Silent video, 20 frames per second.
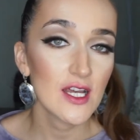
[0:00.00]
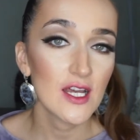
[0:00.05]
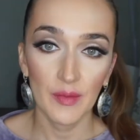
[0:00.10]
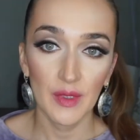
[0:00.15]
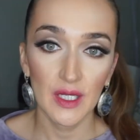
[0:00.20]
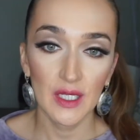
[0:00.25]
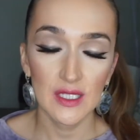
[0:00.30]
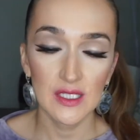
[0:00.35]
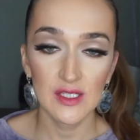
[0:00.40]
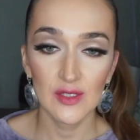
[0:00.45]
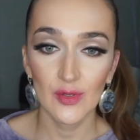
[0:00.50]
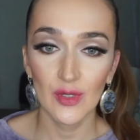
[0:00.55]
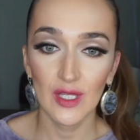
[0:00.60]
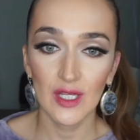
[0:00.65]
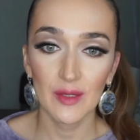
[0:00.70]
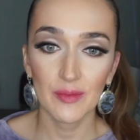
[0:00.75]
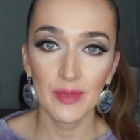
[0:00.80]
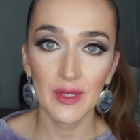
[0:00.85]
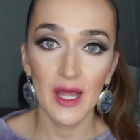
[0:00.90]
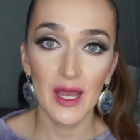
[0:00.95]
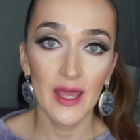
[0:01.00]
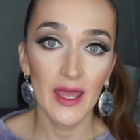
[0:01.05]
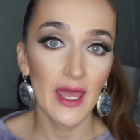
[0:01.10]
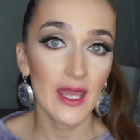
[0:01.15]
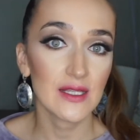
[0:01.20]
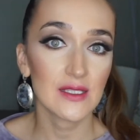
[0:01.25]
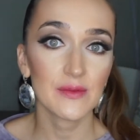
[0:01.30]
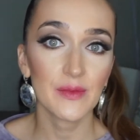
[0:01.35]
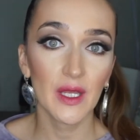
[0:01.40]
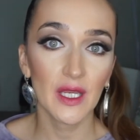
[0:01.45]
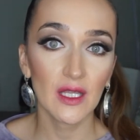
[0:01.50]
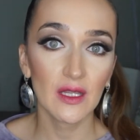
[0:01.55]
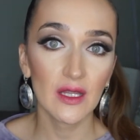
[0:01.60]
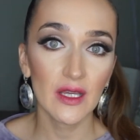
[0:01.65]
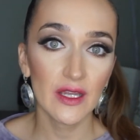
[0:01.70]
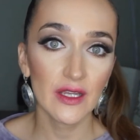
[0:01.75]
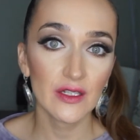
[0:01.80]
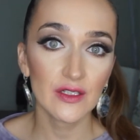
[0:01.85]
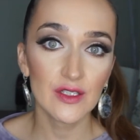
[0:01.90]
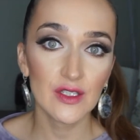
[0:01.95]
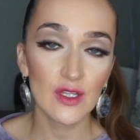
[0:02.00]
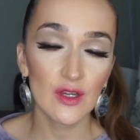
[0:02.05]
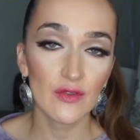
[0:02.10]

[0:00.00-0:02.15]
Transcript: because you can apply as many layers